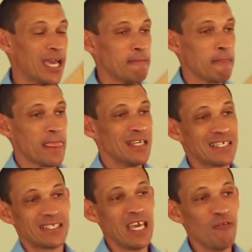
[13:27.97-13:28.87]
And it's
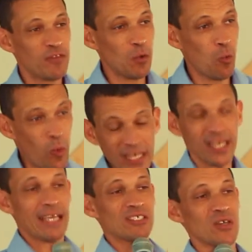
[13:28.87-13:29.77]
as if the
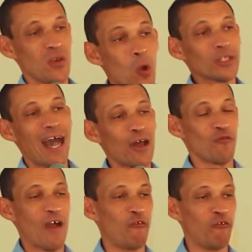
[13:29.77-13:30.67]
wind gets knocked out
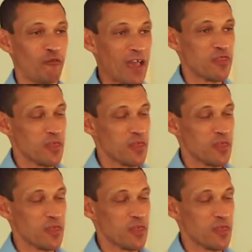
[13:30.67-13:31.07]
of our faith.